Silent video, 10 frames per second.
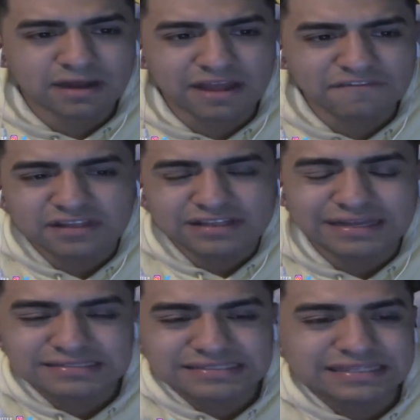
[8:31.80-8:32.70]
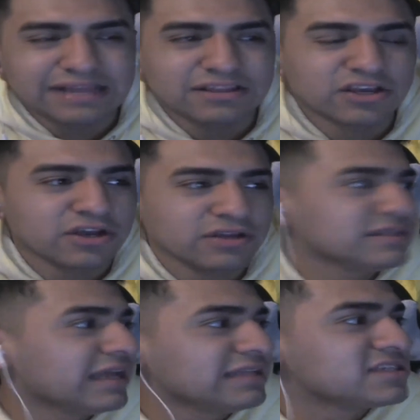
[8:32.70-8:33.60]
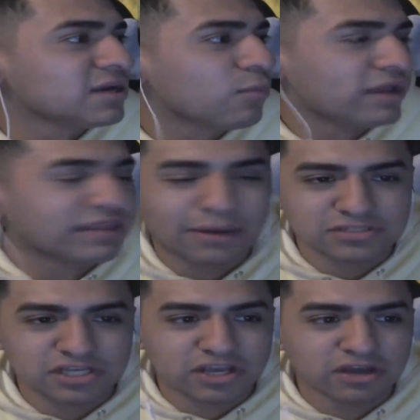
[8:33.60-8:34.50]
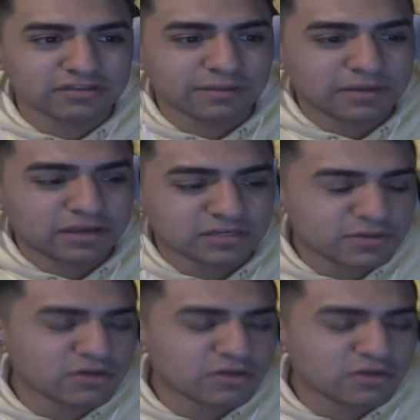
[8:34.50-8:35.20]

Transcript: feel like that's in some way that was a good thing, because we also